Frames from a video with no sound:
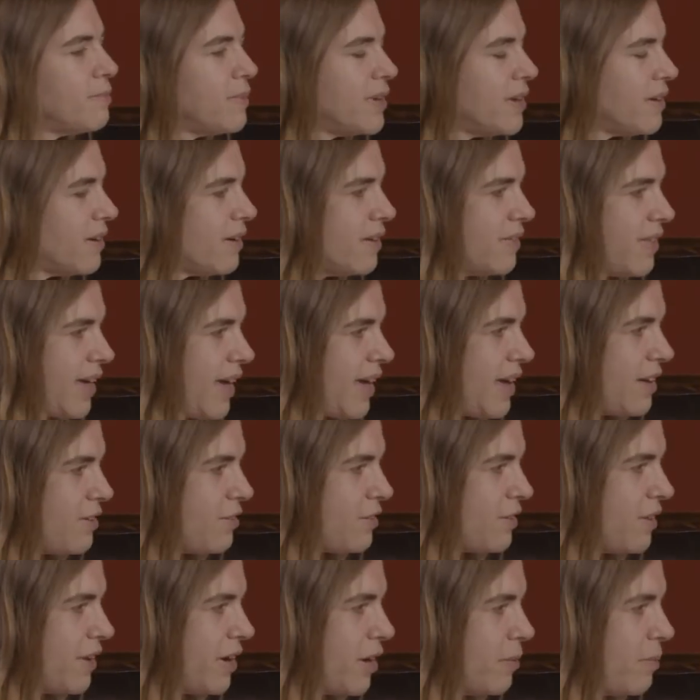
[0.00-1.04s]
meal, the
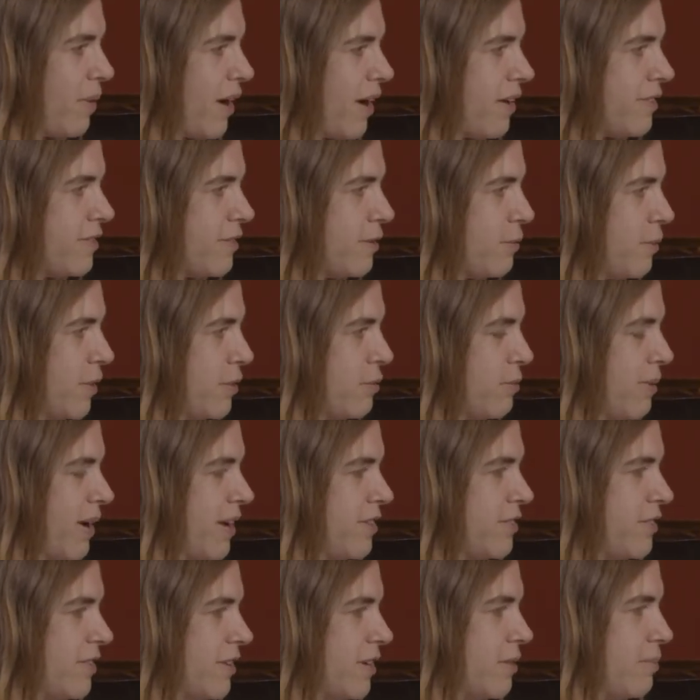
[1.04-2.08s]
angel hair pasta with
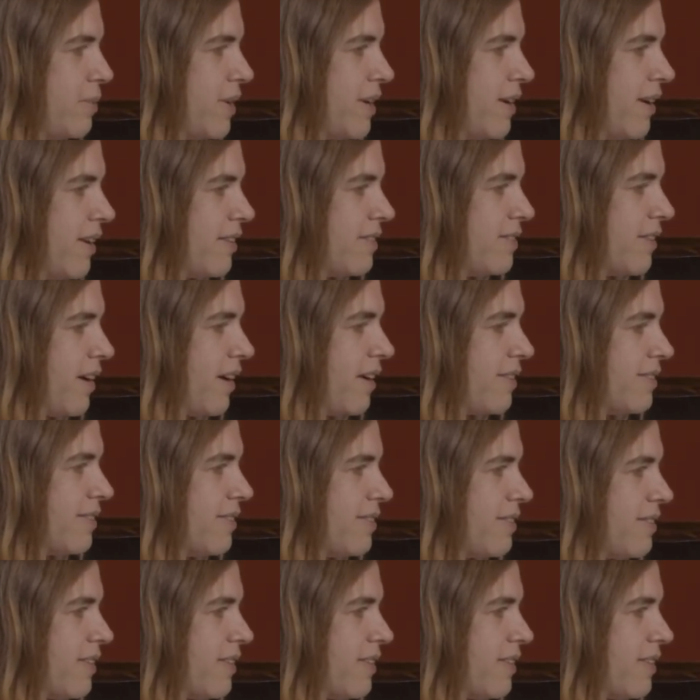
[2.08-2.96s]
red chili peanut sauce,